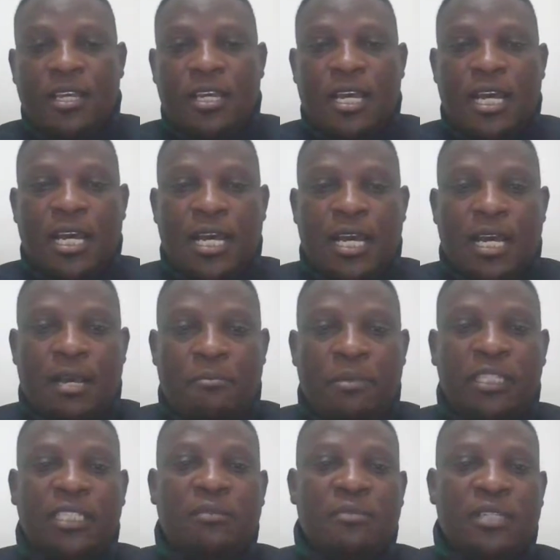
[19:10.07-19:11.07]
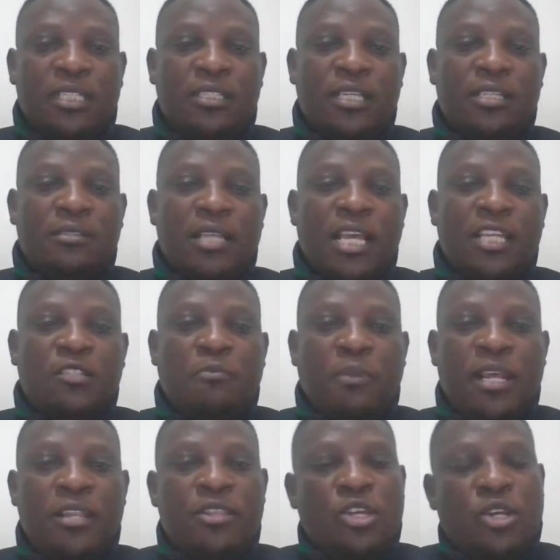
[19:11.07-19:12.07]
Metemri says,
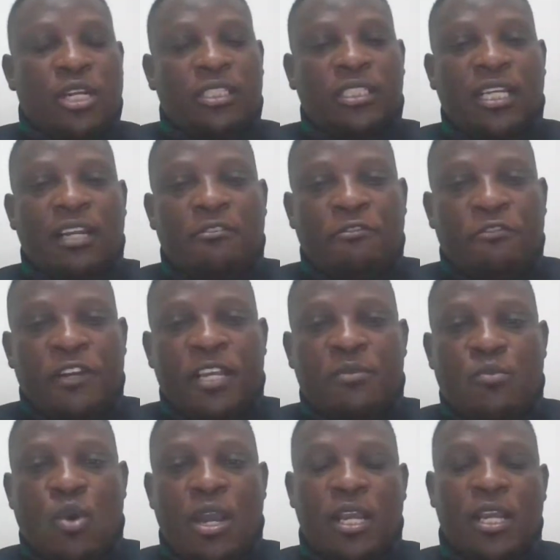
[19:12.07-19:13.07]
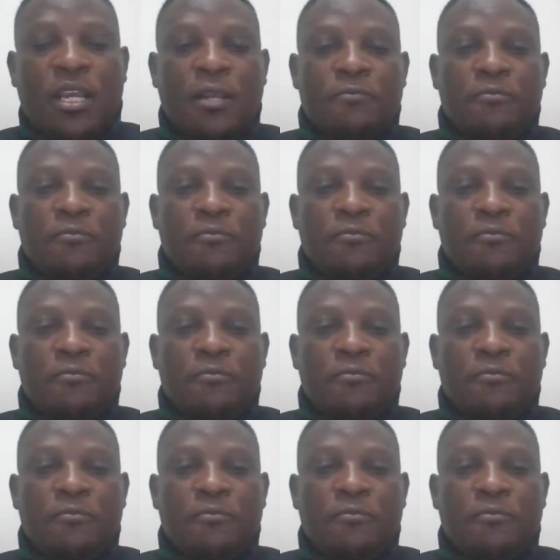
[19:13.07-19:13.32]
explain theoretical framework,